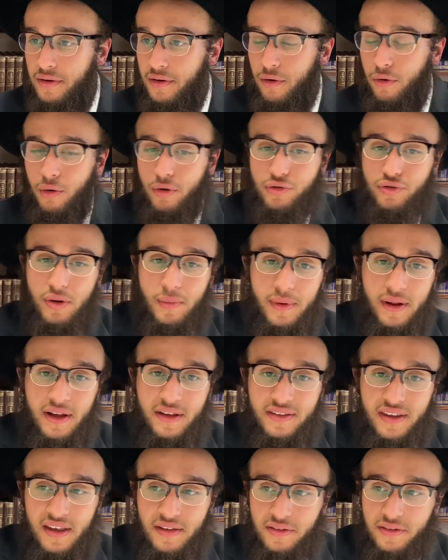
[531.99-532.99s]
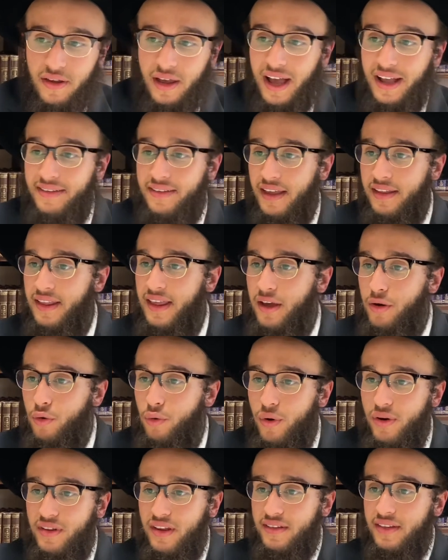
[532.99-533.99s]
Or Shlomo says, a tzaddik, who
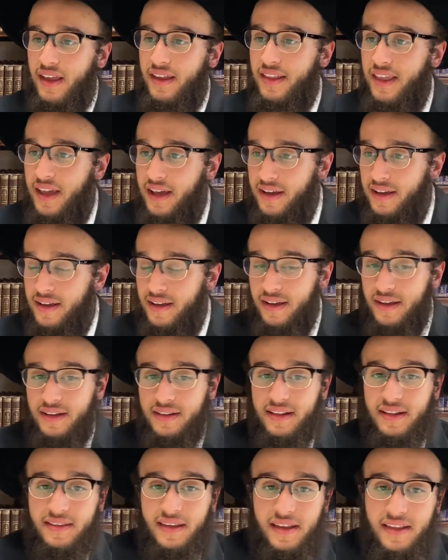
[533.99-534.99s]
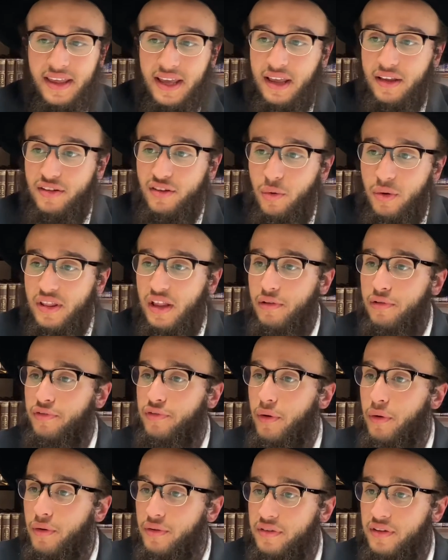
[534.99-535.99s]
is a tzaddik? The tzaddik is the one that
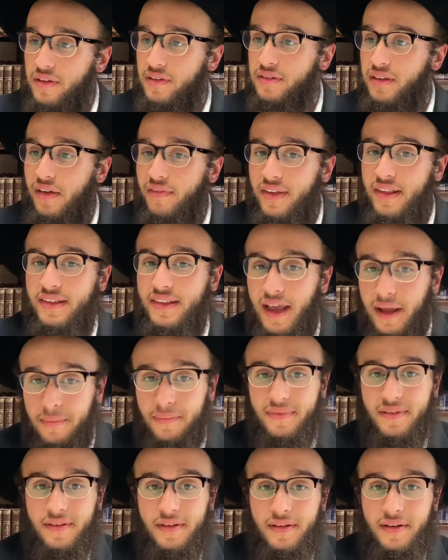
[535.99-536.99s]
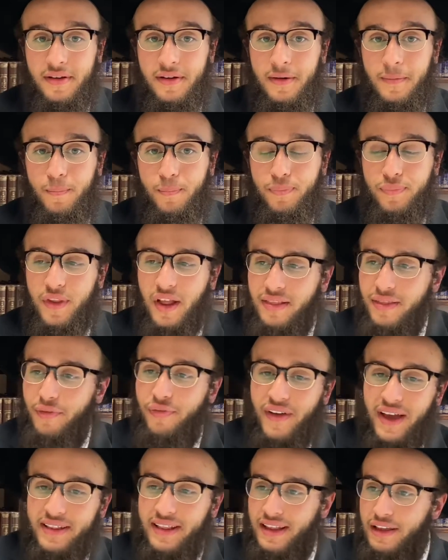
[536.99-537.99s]
falls seven times. Not the
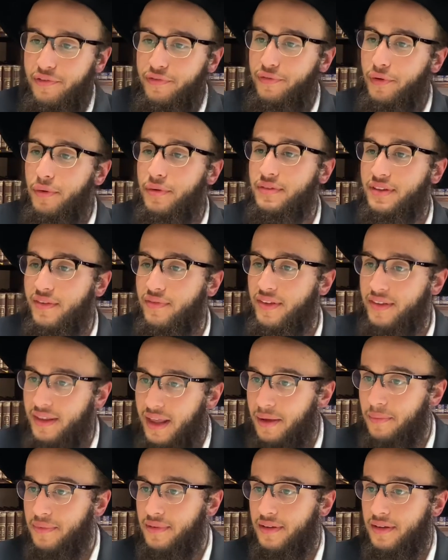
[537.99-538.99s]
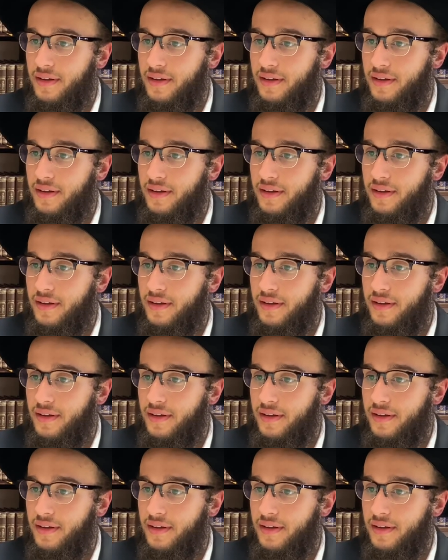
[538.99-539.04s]
fact that he falls seven times.